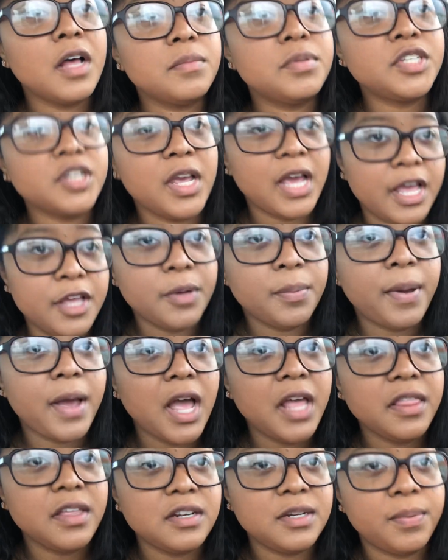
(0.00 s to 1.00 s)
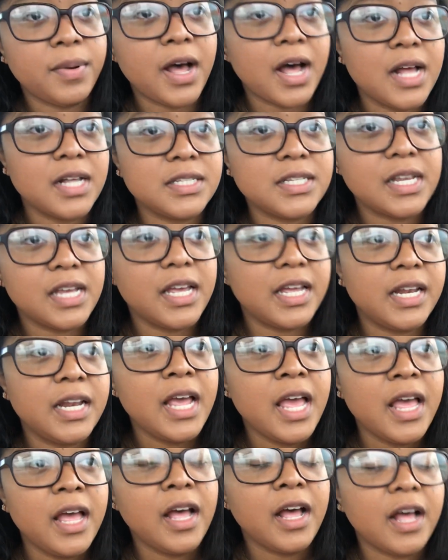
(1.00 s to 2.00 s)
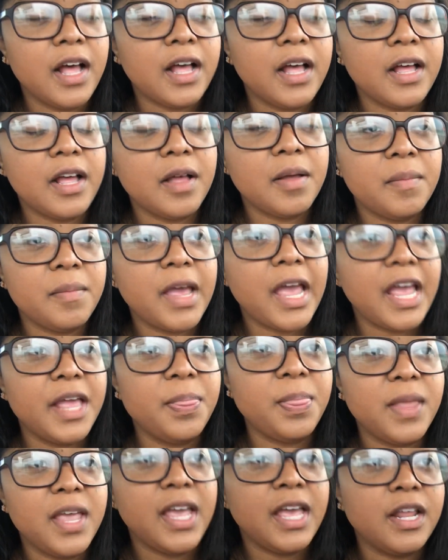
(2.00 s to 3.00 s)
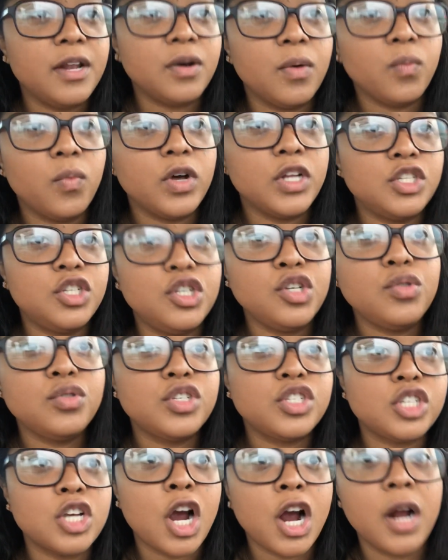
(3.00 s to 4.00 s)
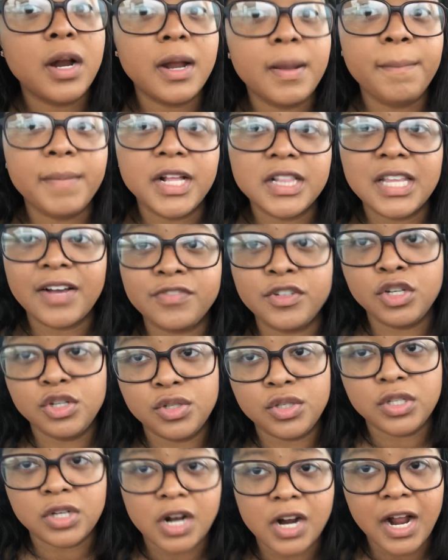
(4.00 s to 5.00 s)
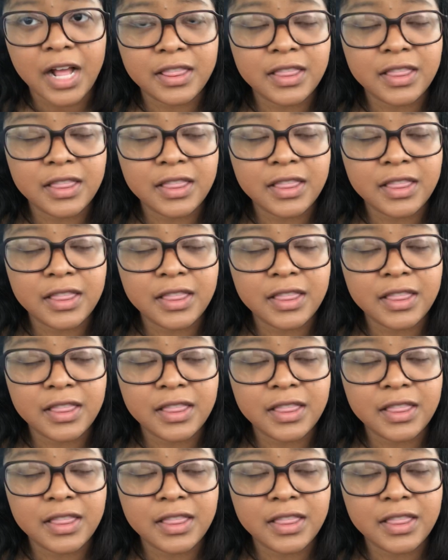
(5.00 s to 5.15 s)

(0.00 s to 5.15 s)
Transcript: So yeah, you pay the deposit, and then once you start, a month after you start,